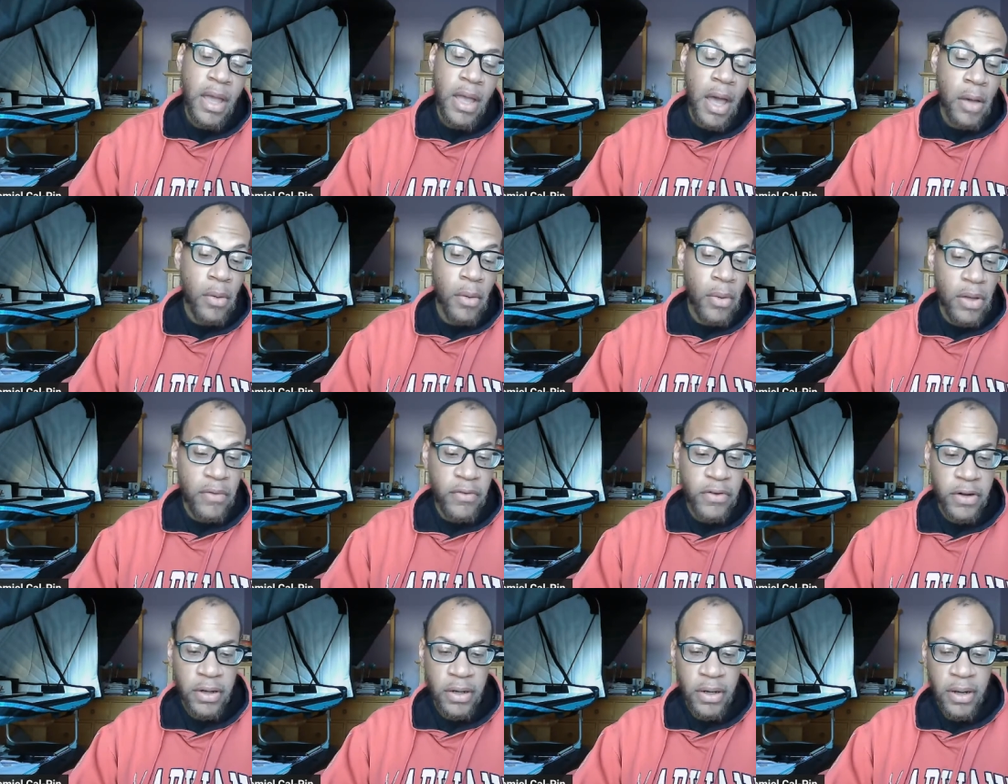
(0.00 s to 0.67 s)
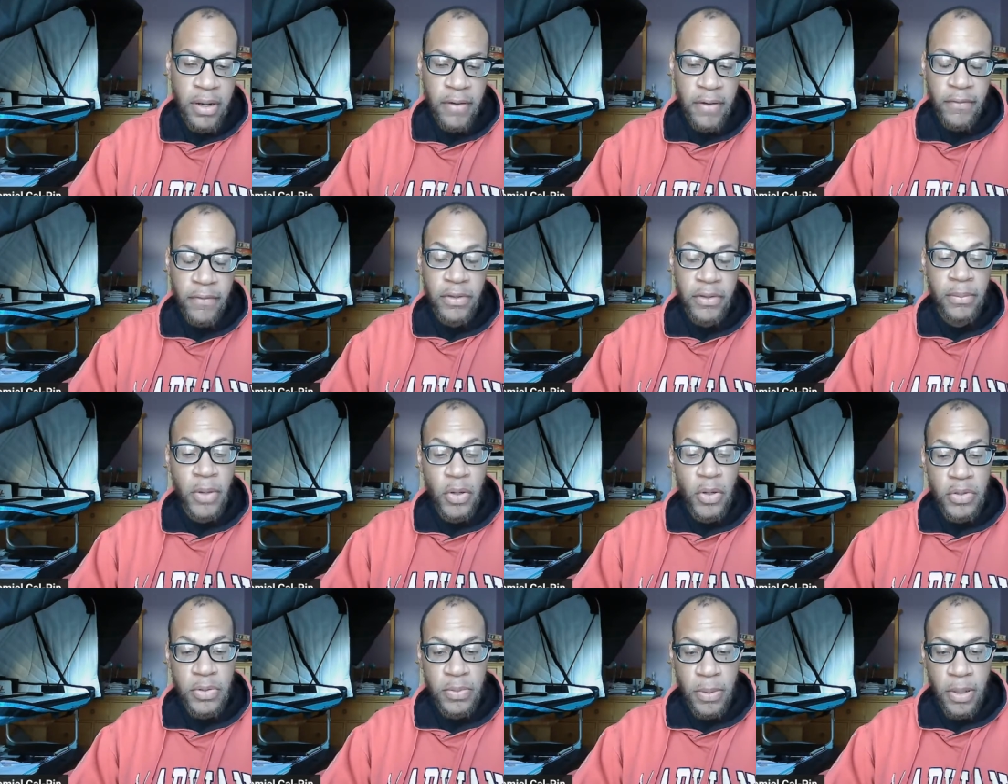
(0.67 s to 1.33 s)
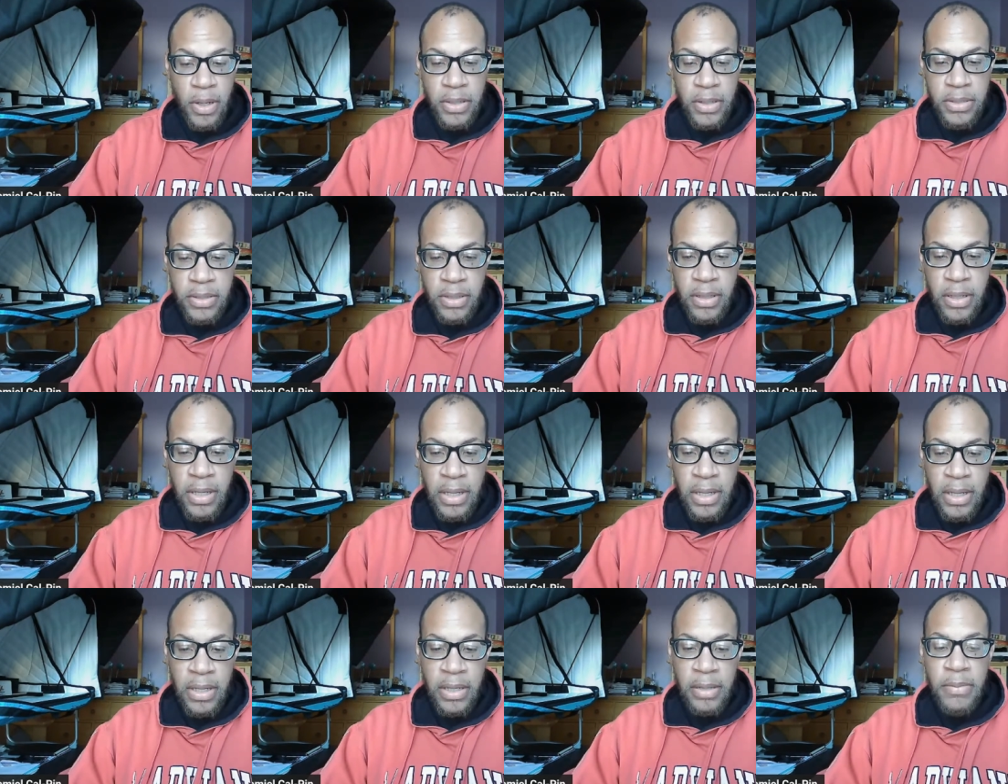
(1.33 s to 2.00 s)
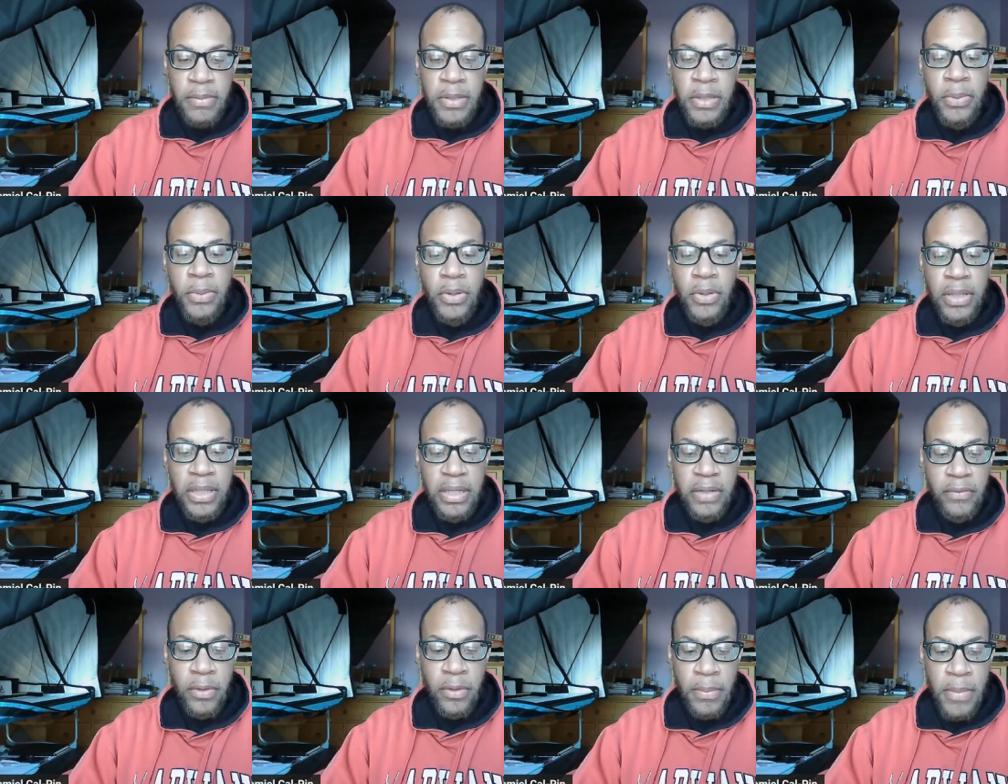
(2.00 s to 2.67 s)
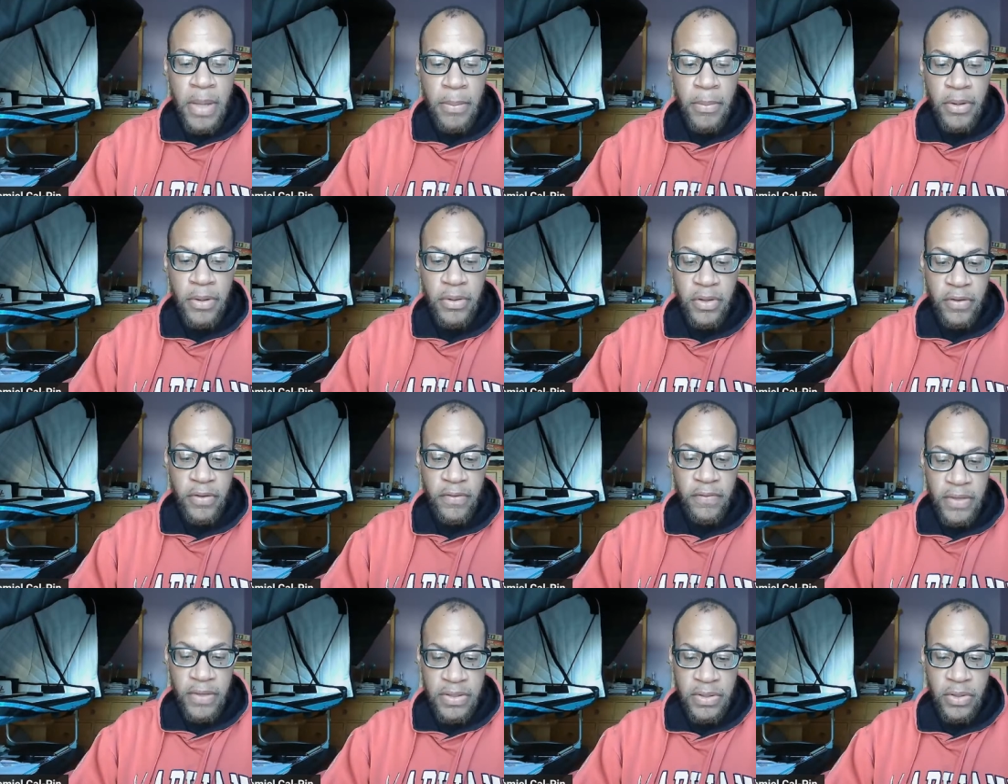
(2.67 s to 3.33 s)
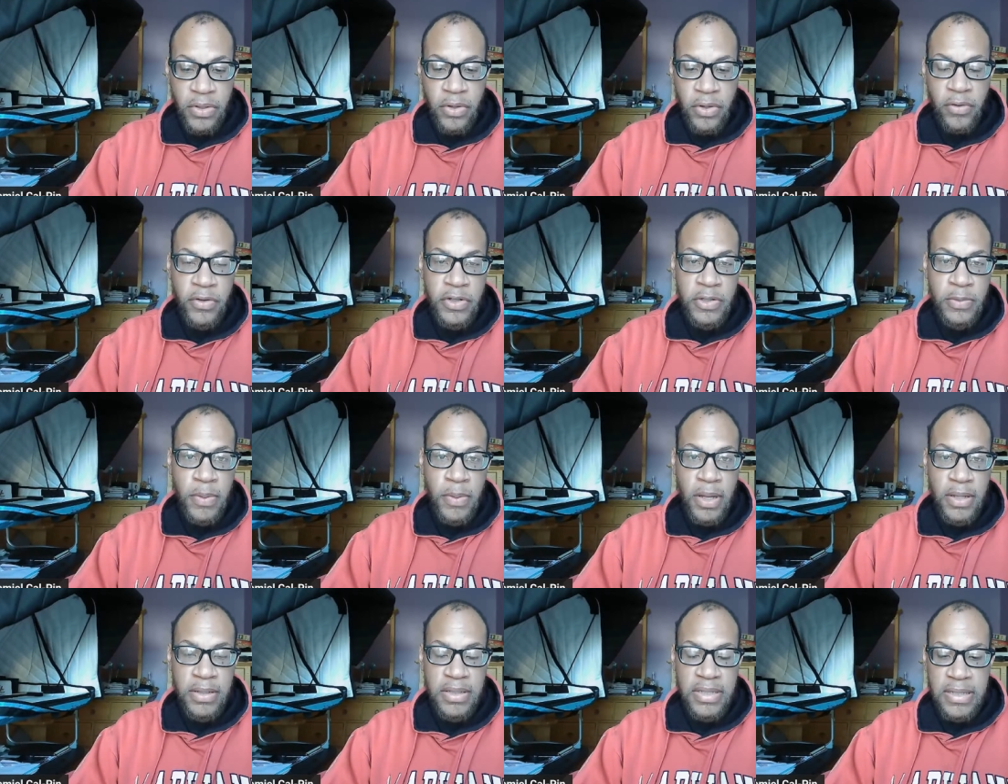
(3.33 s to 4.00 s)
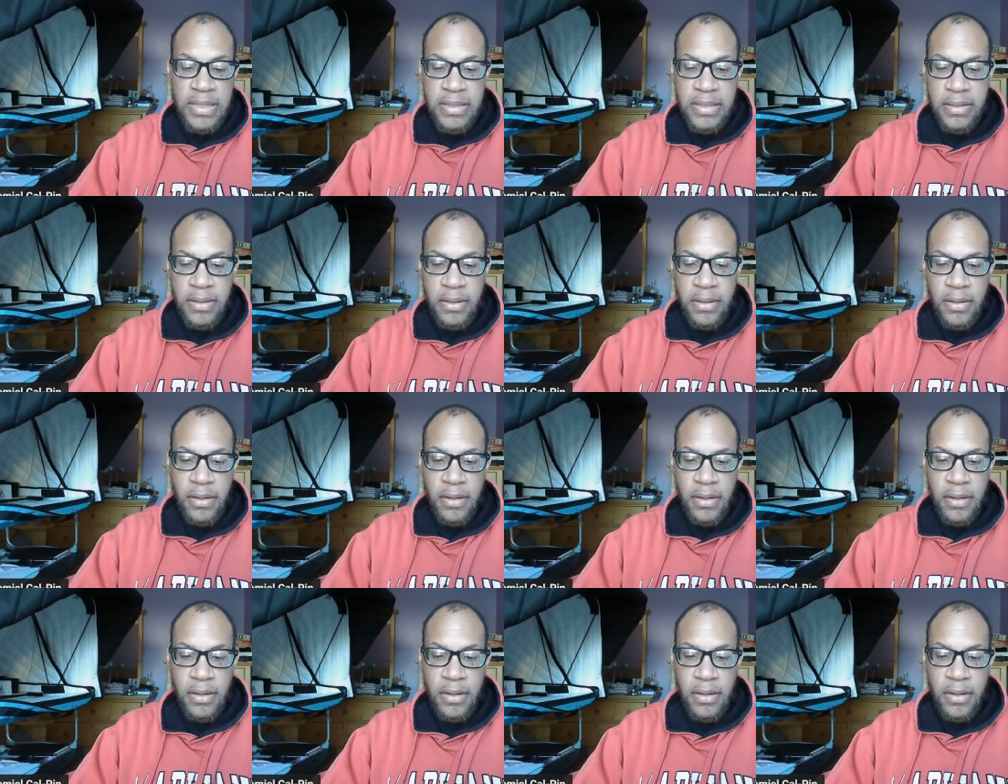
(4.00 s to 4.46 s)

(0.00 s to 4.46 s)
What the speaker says: However, for the most part, people can remember their physical responses,